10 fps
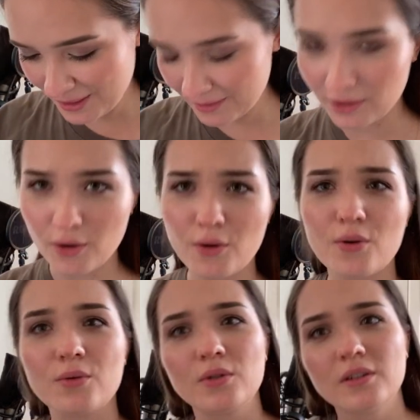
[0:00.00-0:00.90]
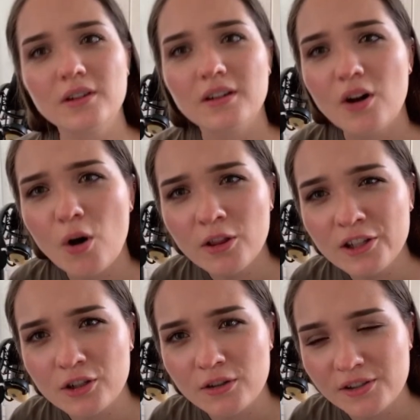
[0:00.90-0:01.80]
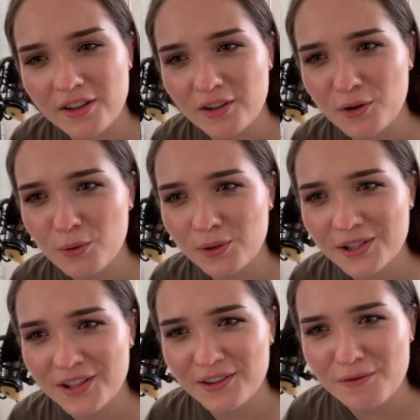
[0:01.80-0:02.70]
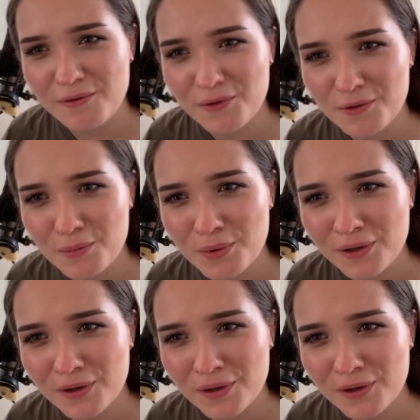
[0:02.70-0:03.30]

No. All the girls are the coolest in the group.